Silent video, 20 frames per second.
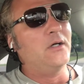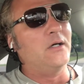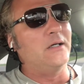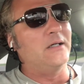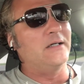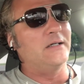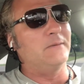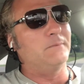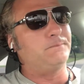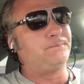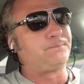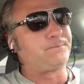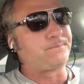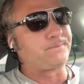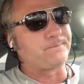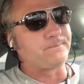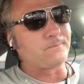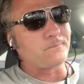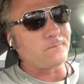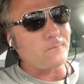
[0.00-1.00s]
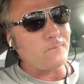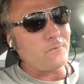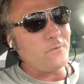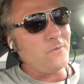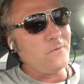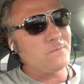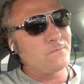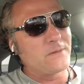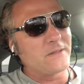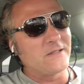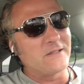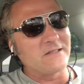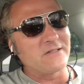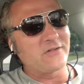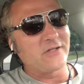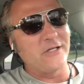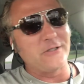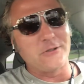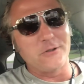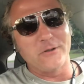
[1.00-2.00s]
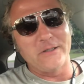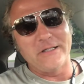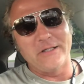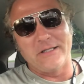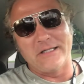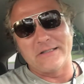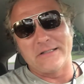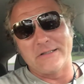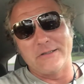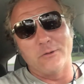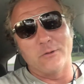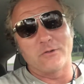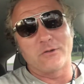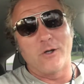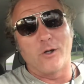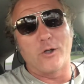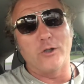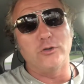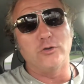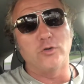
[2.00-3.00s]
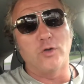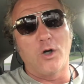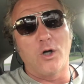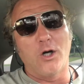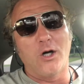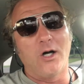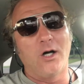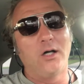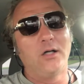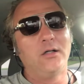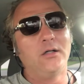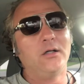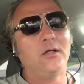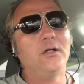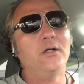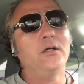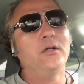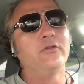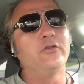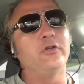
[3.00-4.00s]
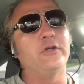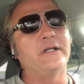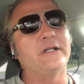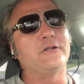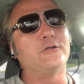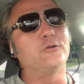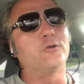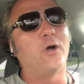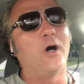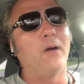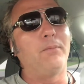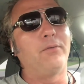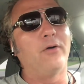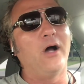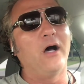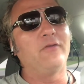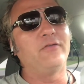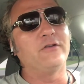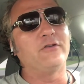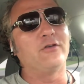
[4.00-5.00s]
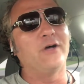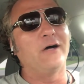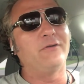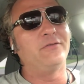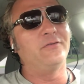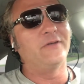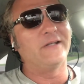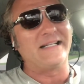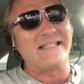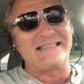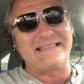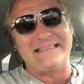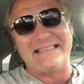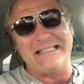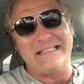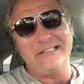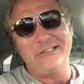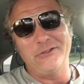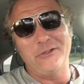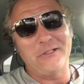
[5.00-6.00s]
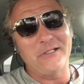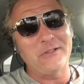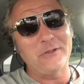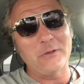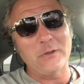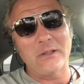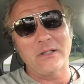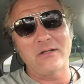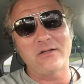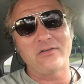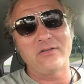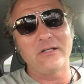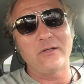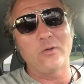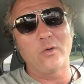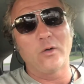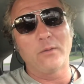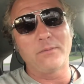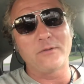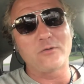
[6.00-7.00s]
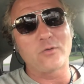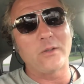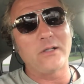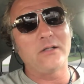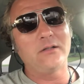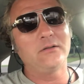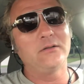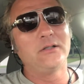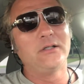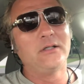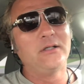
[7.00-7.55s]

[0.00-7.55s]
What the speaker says: But on a Schedule E, you get to do what's called a draw. So you get to draw profits off of it. I guess you could do it on a C Corp as well.